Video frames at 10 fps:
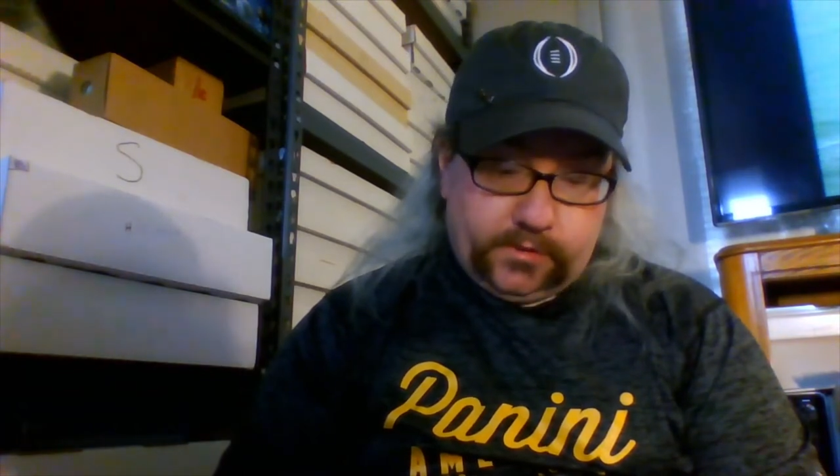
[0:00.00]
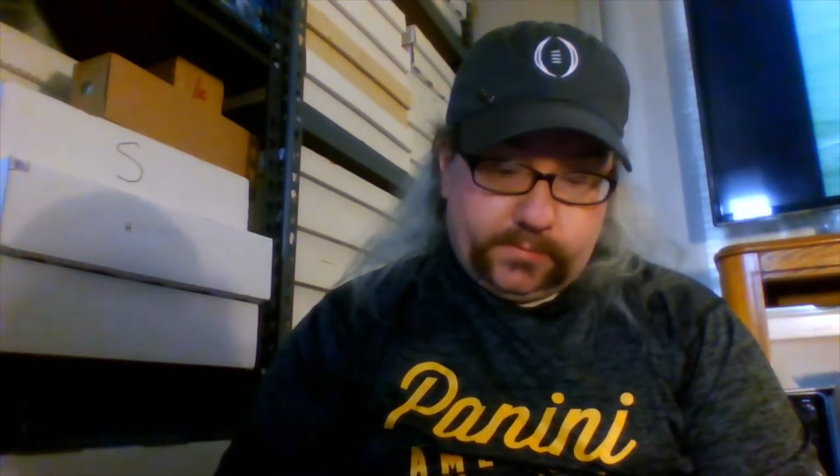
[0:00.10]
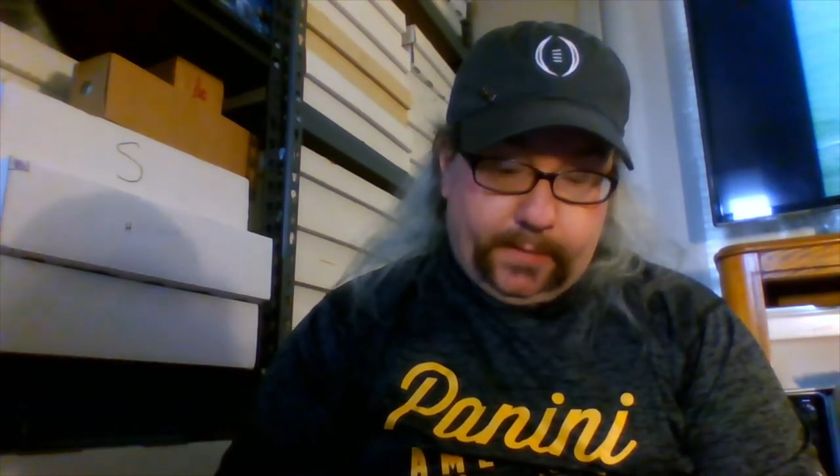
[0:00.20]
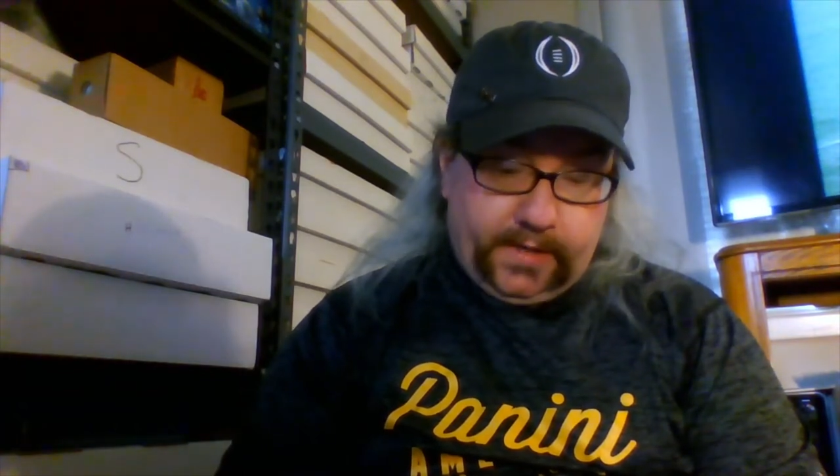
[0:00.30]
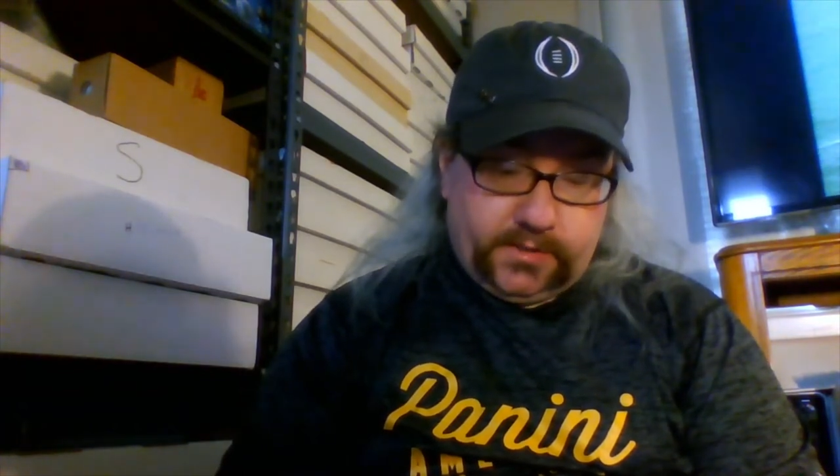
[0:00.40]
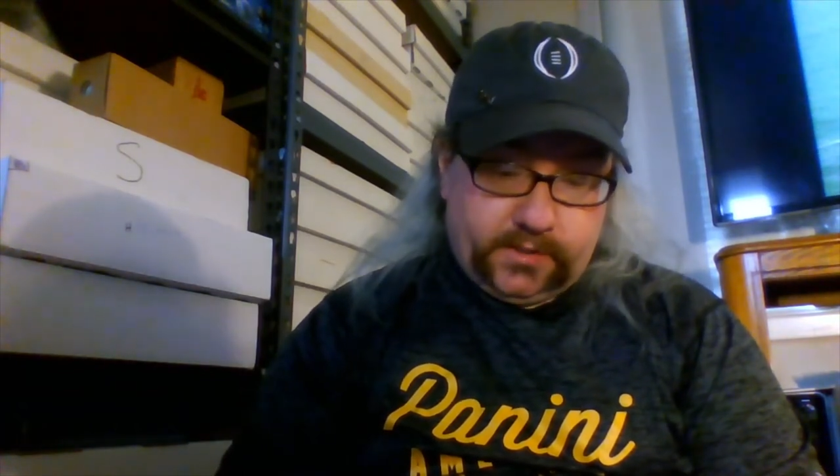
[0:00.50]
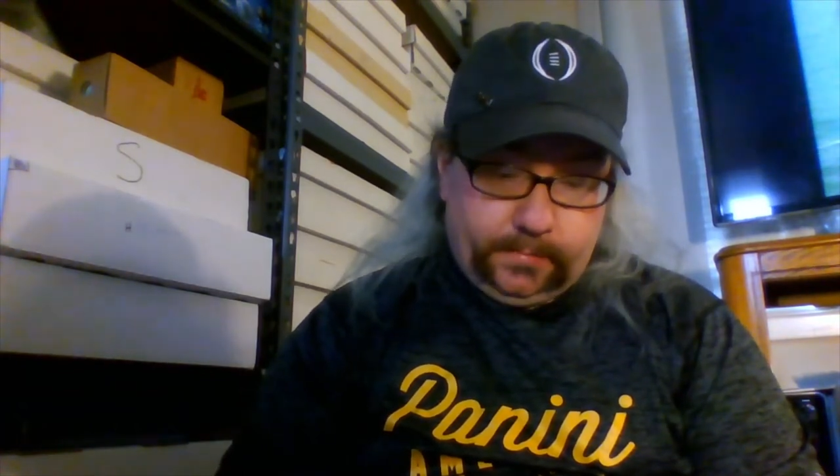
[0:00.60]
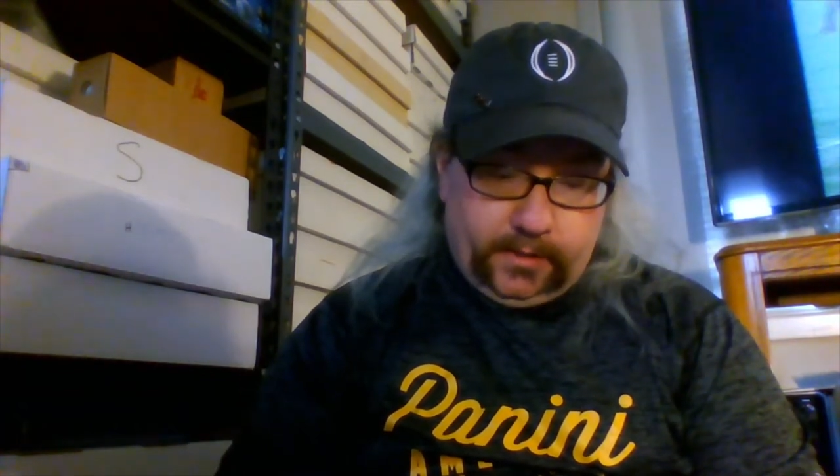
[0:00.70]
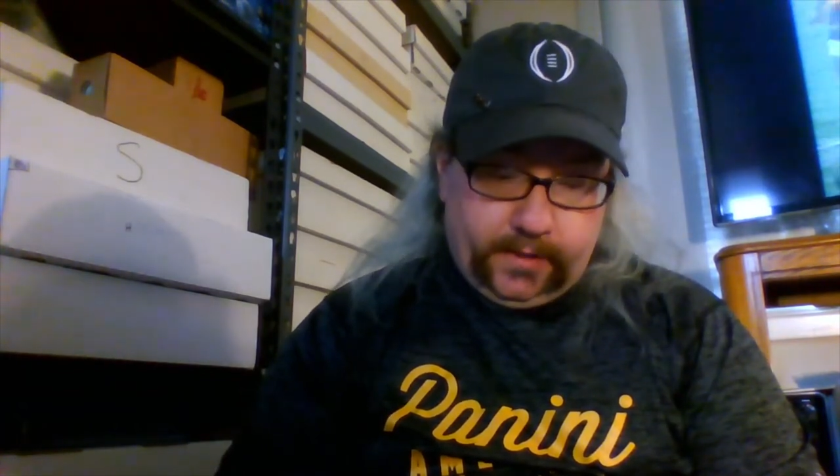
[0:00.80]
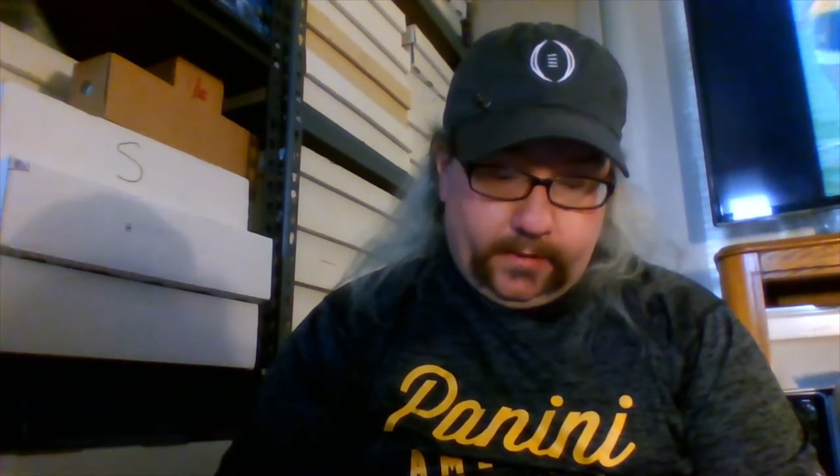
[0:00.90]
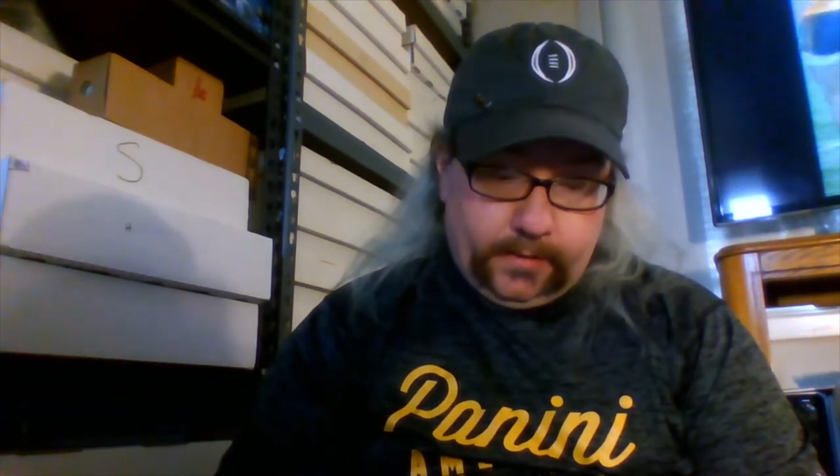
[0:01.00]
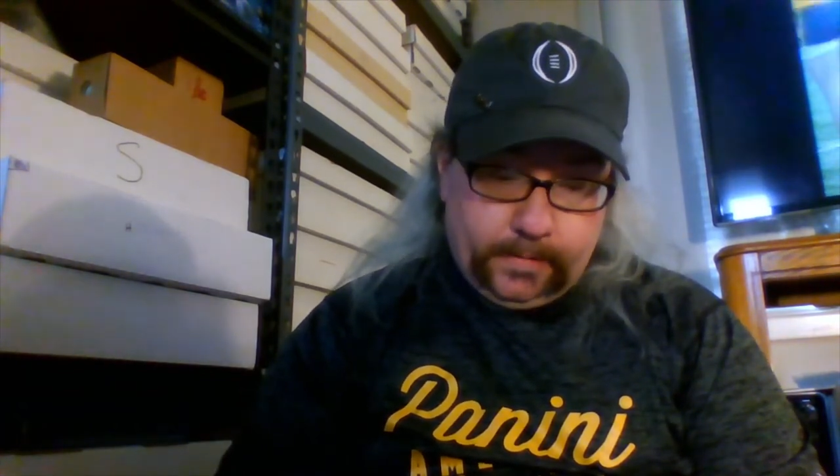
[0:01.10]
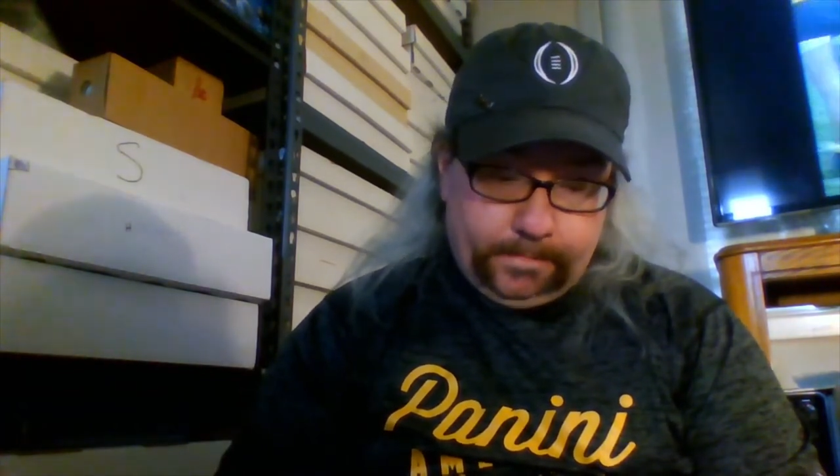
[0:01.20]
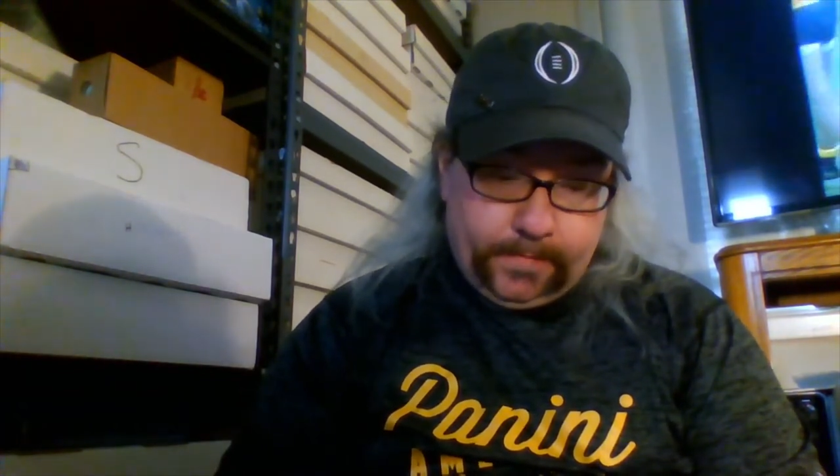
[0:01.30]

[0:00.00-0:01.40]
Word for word: There's Mike Timlin.